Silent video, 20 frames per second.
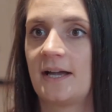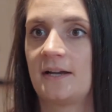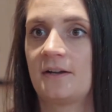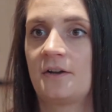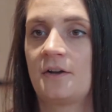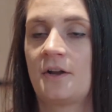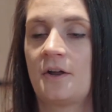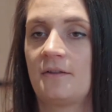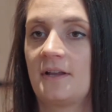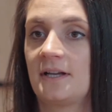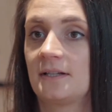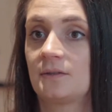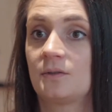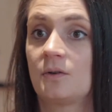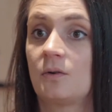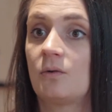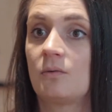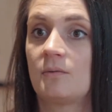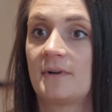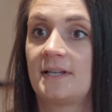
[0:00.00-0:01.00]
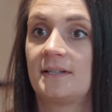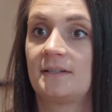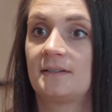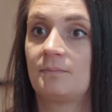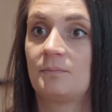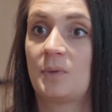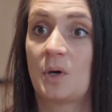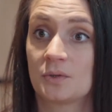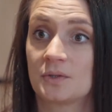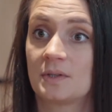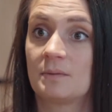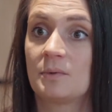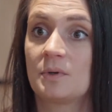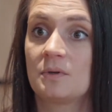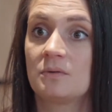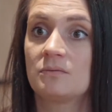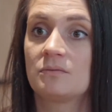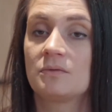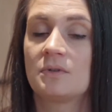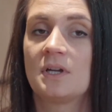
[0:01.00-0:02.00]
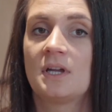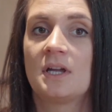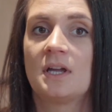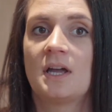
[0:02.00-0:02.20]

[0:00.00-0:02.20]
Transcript: and I know that's not always possible.